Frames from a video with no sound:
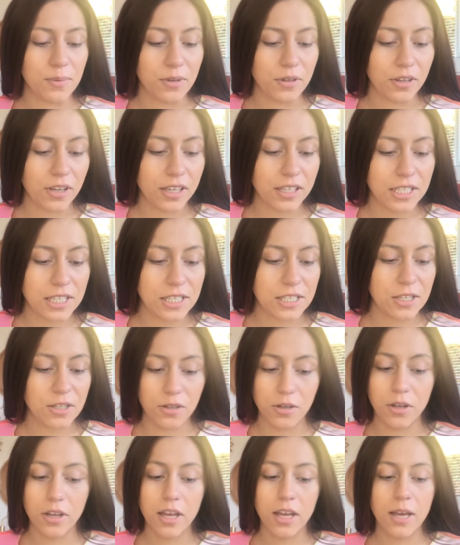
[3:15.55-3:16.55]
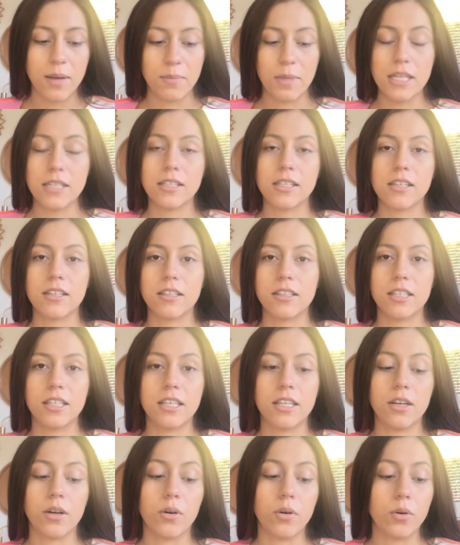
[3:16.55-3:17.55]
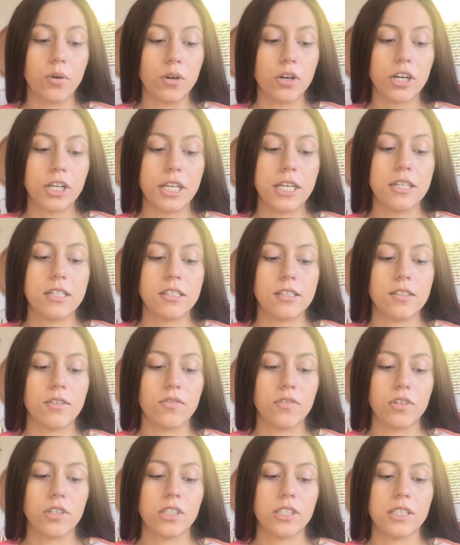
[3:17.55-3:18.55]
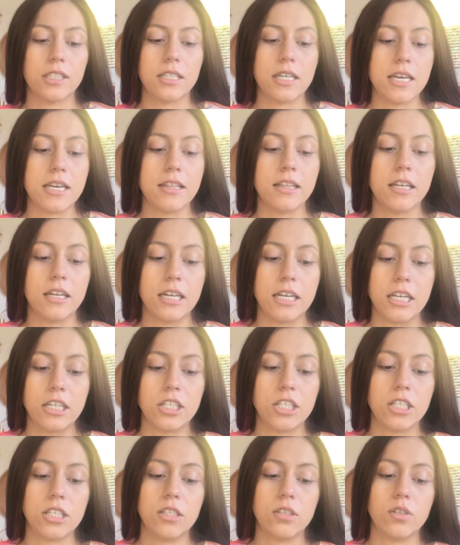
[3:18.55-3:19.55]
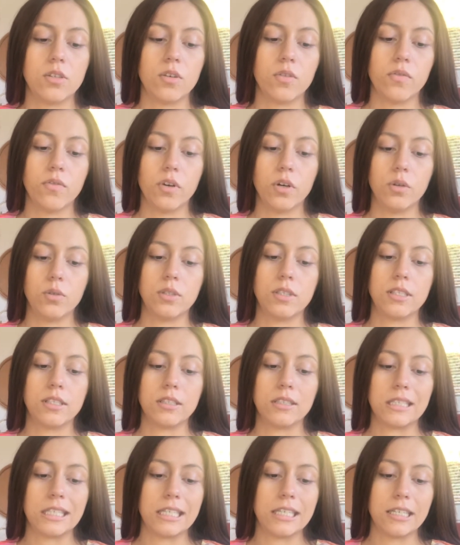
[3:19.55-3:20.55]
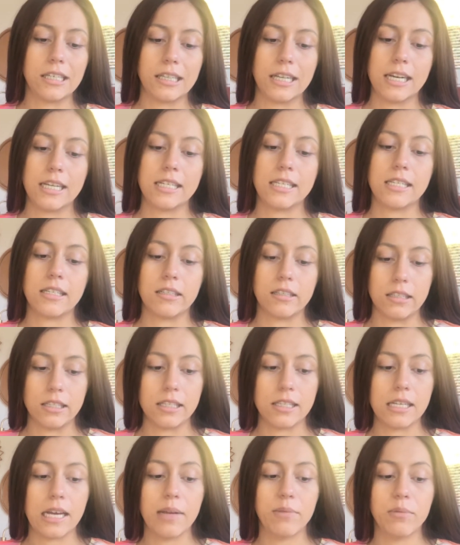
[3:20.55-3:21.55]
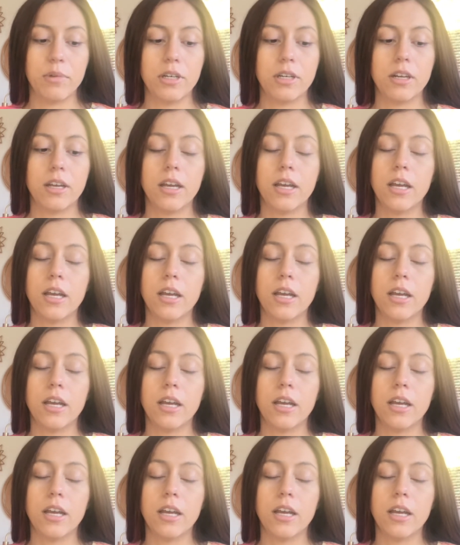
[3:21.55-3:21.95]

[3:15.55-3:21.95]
Okay, so basically Oregon is the first state in the nation to vote to legalize psilocybin,